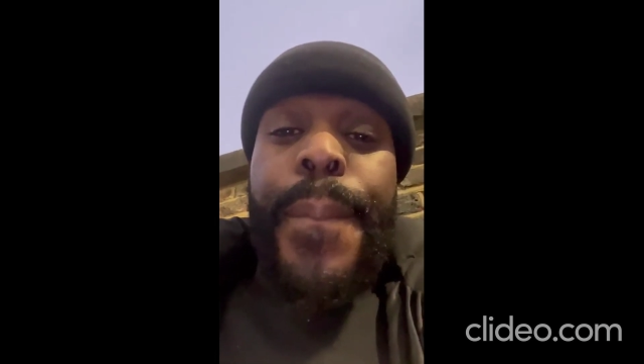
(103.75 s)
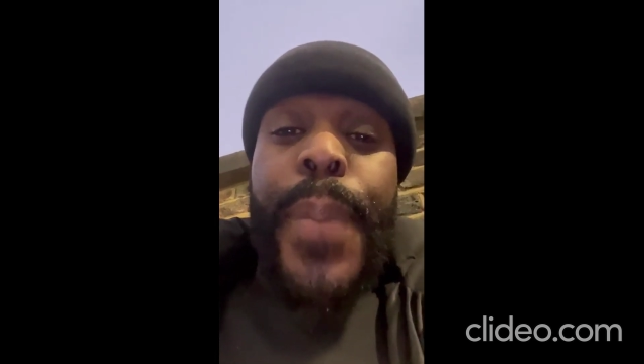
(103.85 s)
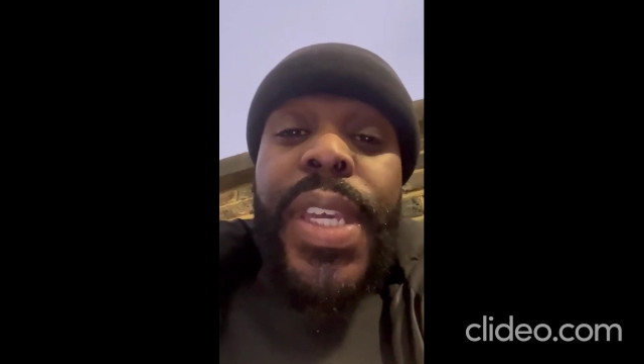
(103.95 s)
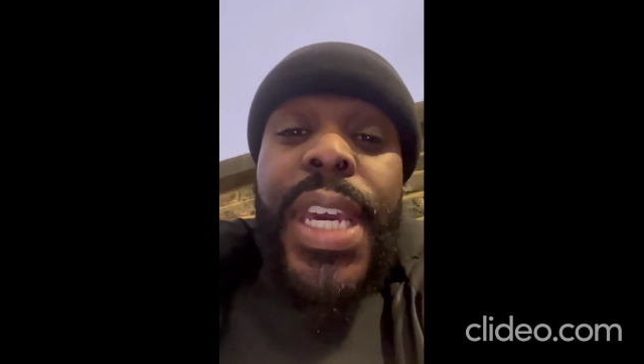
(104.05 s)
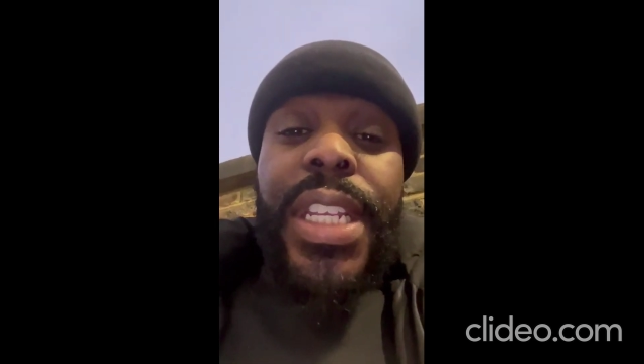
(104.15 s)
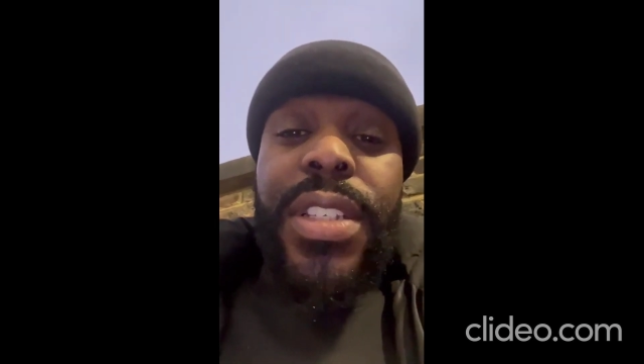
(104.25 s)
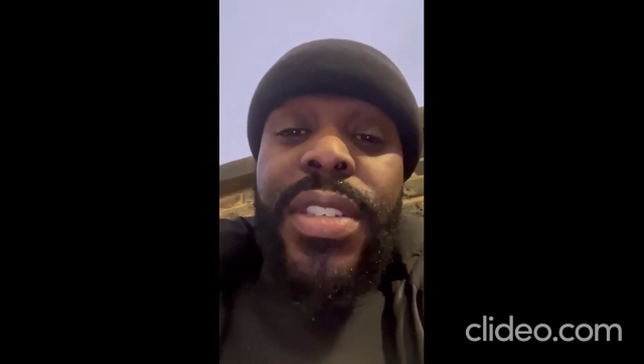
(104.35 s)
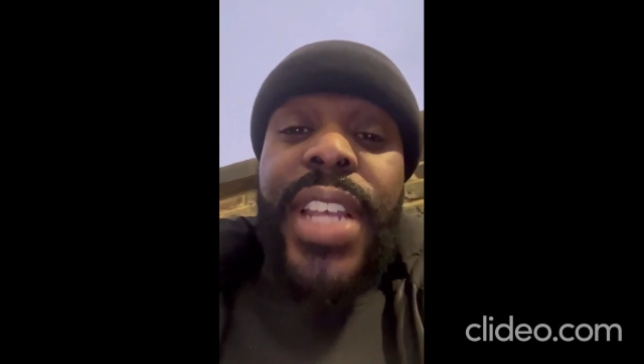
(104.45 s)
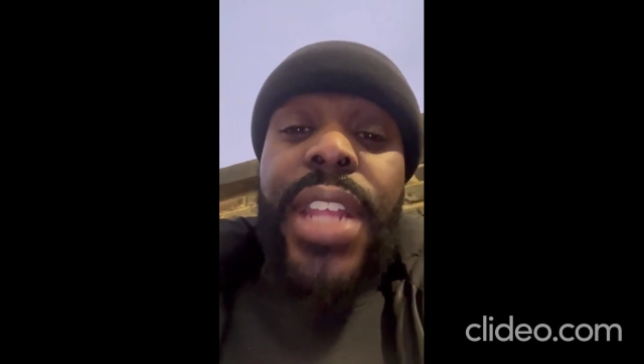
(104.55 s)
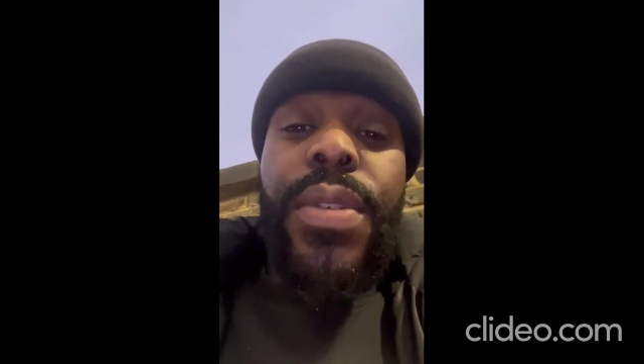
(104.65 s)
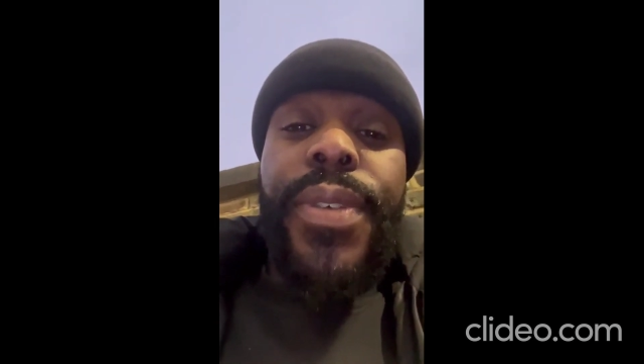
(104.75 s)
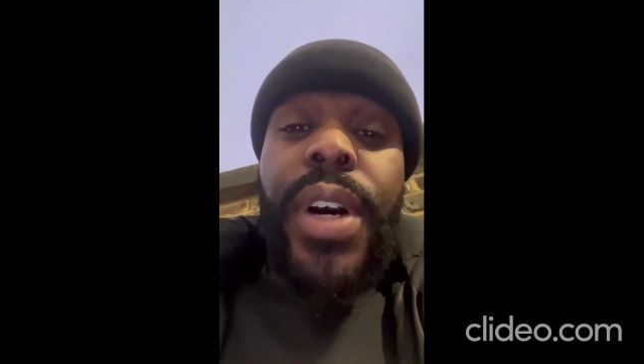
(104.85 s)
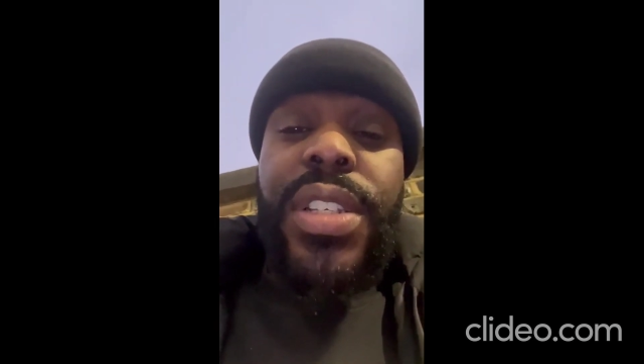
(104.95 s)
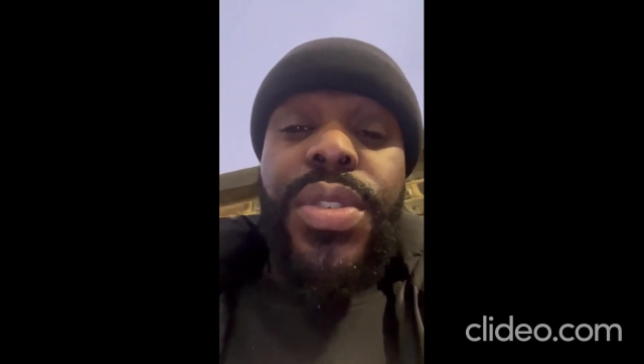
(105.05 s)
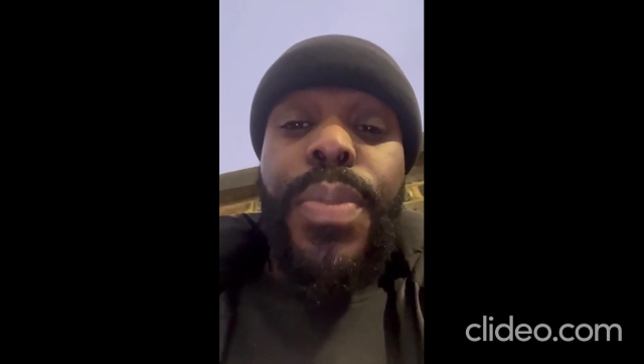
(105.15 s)
But, yeah, this is Daniel for
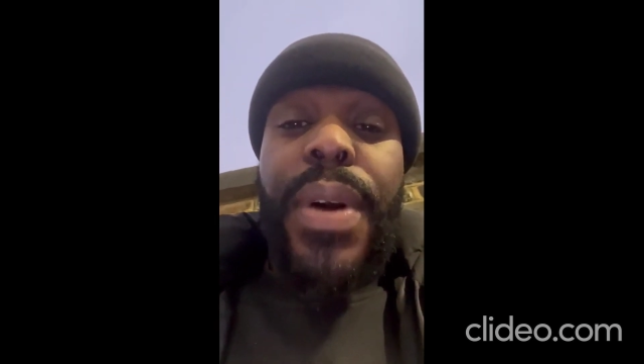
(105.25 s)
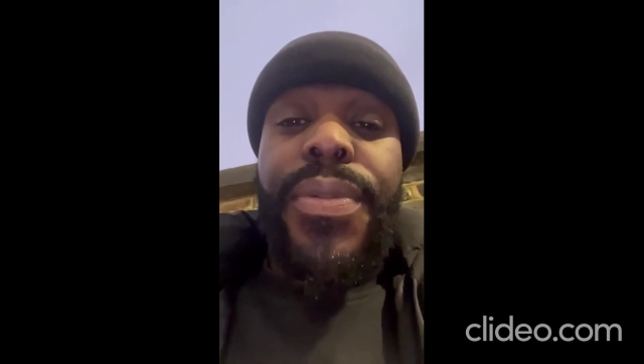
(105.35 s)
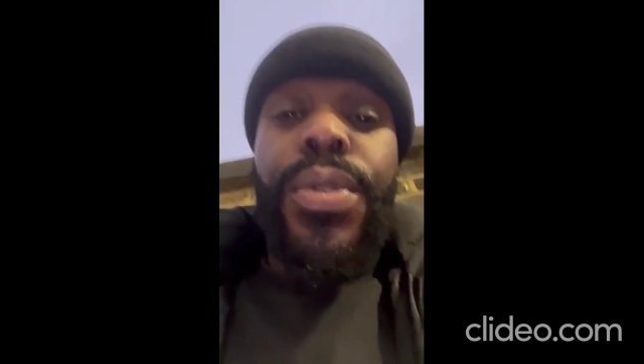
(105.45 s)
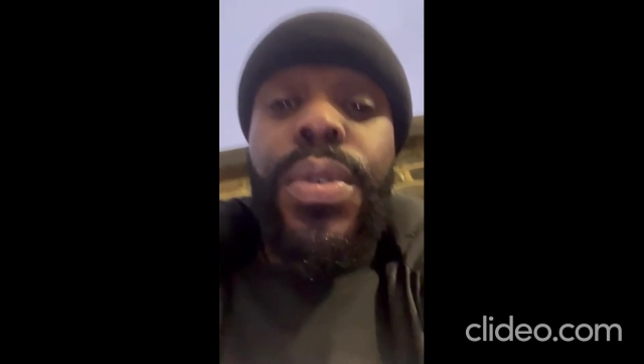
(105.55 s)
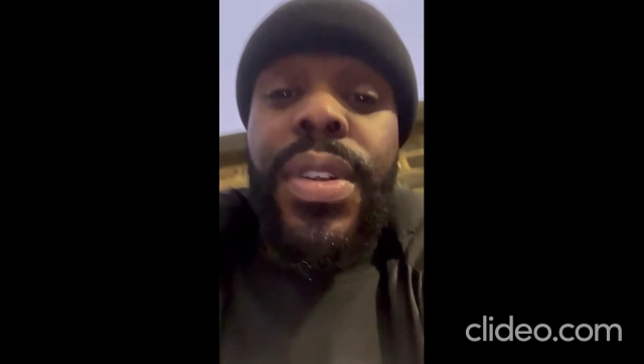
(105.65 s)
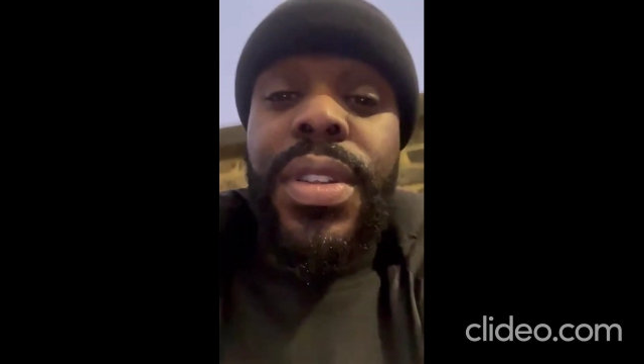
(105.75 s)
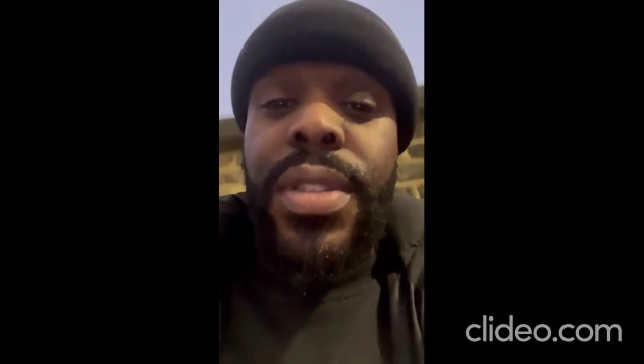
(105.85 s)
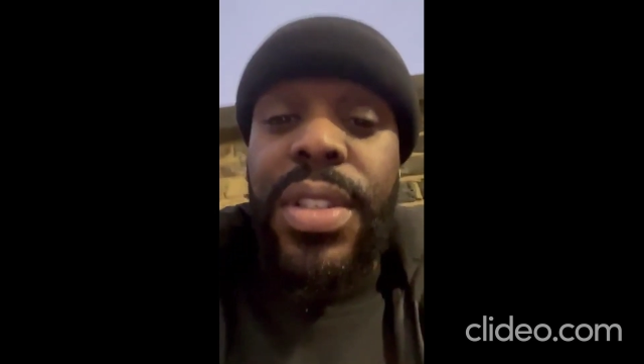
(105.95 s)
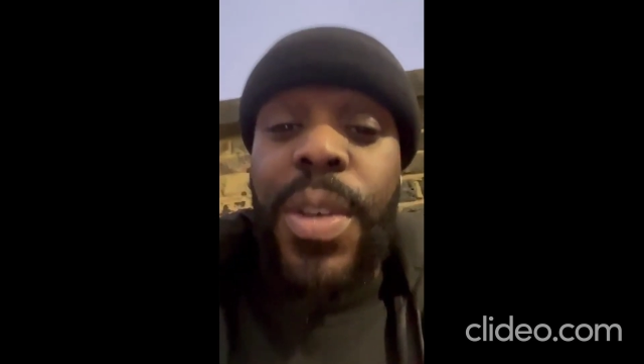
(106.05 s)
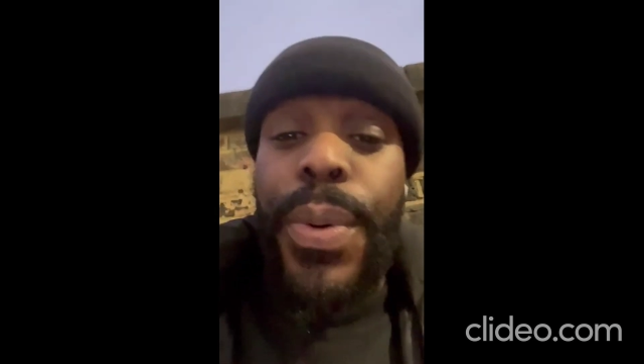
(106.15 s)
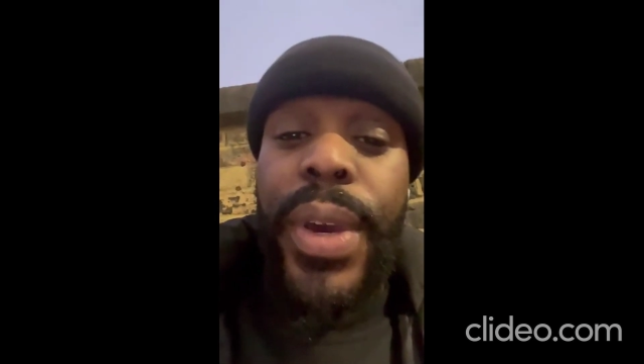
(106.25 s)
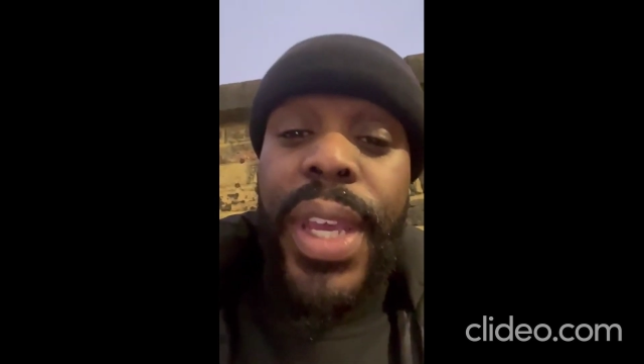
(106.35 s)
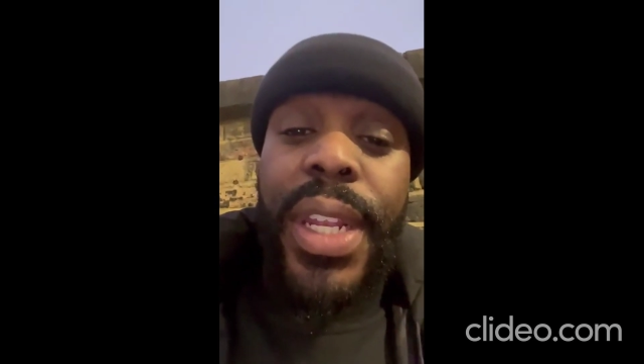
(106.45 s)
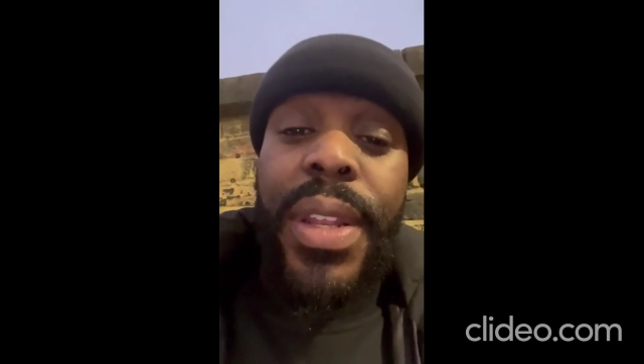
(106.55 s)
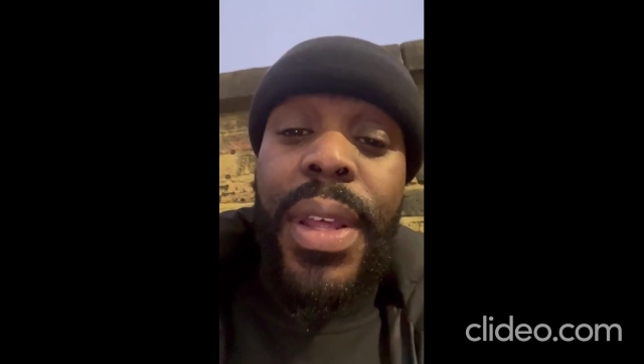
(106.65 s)
Arsenal Above All.
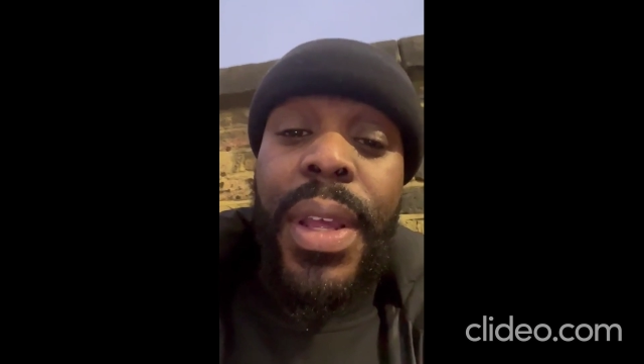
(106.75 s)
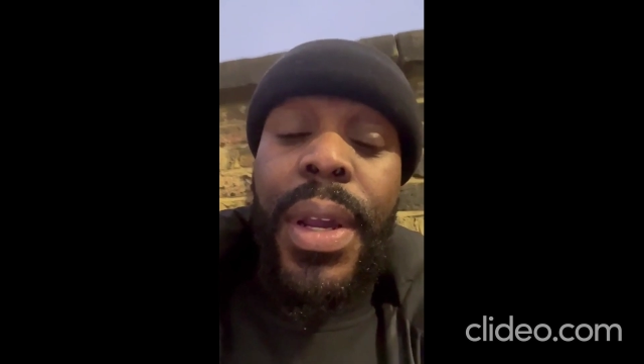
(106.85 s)
Disappointing,